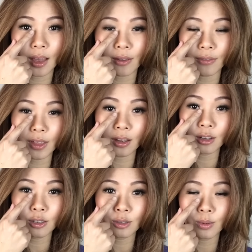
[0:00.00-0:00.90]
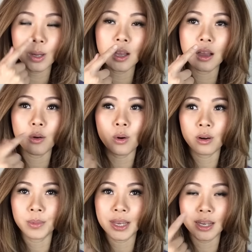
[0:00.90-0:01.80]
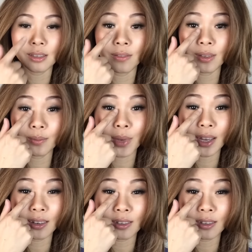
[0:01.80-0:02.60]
of the glue, or because of it being